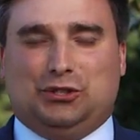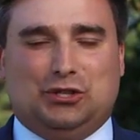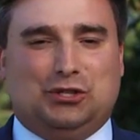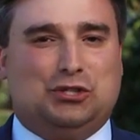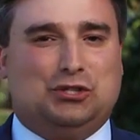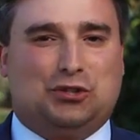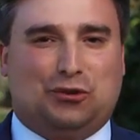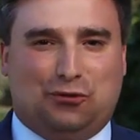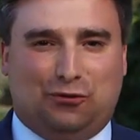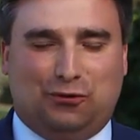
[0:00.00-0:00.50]

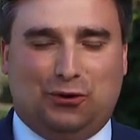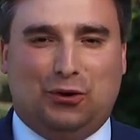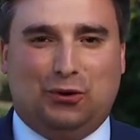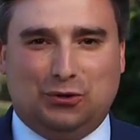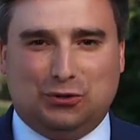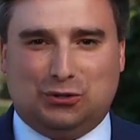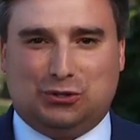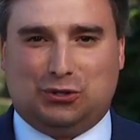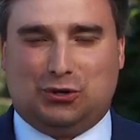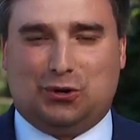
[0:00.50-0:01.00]
this is a
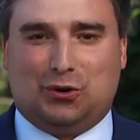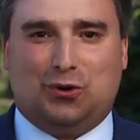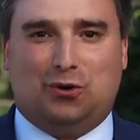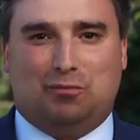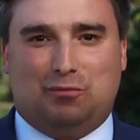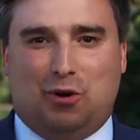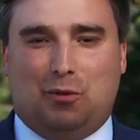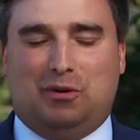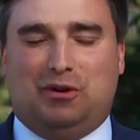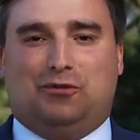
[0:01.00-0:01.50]
full circle
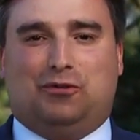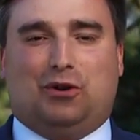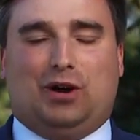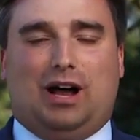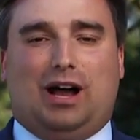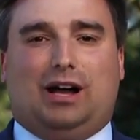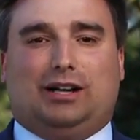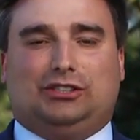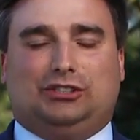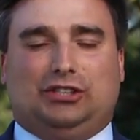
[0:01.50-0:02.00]
moment for
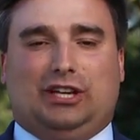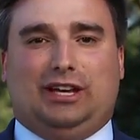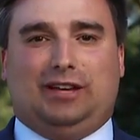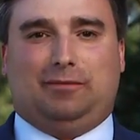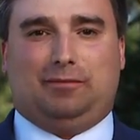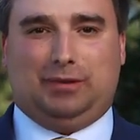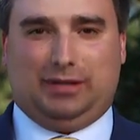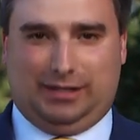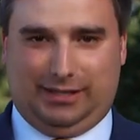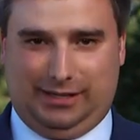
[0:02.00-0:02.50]
Akshay
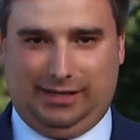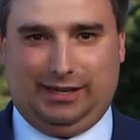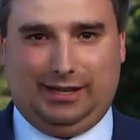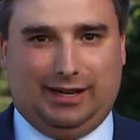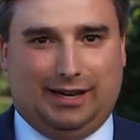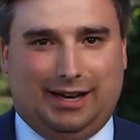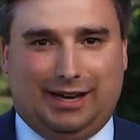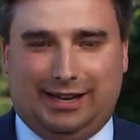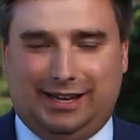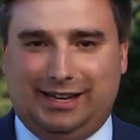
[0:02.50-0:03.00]
Bhatia.